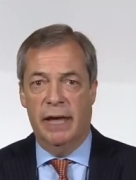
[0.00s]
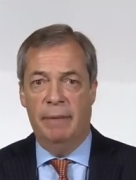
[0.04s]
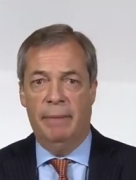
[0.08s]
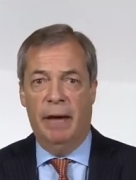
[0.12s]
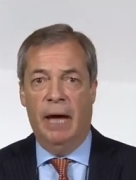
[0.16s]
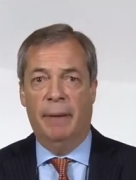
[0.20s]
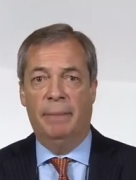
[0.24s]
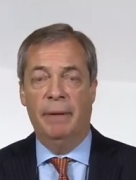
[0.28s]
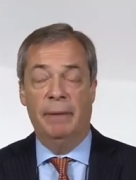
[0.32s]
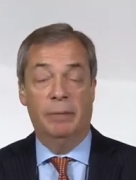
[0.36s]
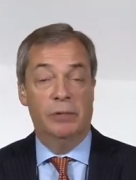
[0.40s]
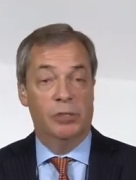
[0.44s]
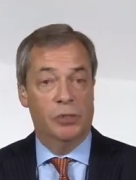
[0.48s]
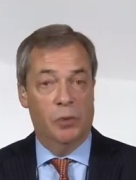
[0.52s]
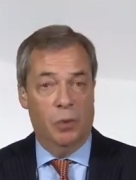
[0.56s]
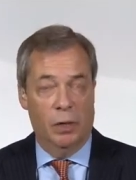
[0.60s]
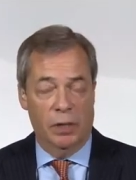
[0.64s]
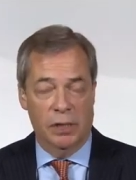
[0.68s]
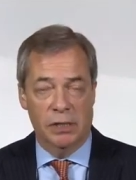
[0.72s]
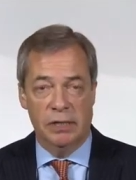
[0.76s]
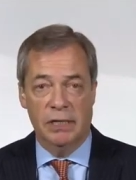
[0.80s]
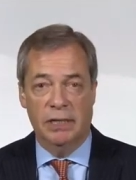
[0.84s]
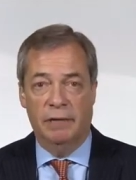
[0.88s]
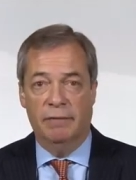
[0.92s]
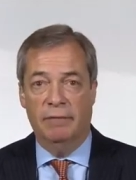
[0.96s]
about people's
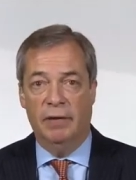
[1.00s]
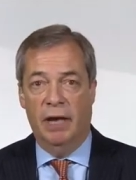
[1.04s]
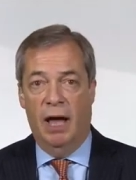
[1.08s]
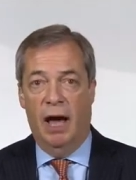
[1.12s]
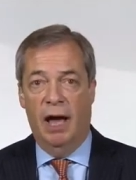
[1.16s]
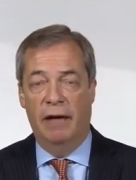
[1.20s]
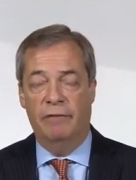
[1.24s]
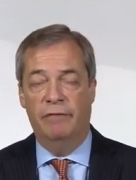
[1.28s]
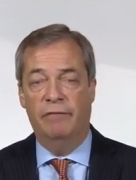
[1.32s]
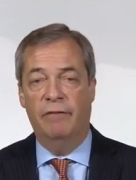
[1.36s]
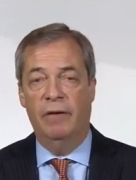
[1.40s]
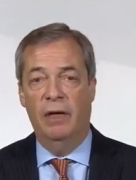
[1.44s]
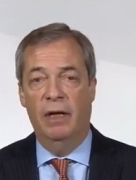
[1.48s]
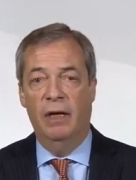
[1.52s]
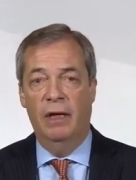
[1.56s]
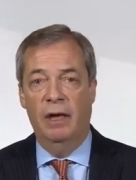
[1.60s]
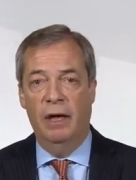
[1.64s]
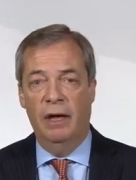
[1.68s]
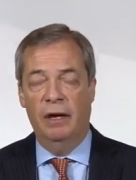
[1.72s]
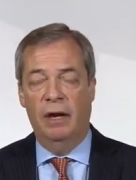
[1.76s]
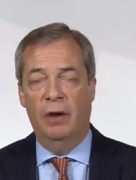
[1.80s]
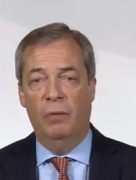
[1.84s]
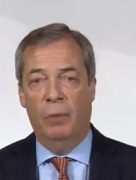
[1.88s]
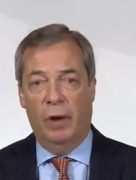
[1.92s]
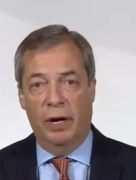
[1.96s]
quality of life.
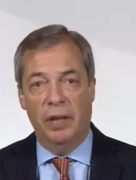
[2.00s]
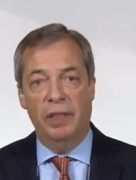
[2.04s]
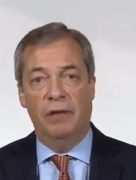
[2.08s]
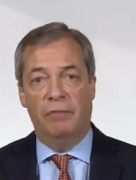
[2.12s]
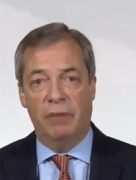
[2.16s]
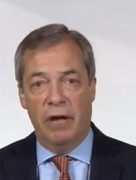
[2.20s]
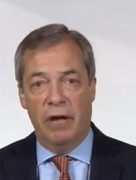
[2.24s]
One of the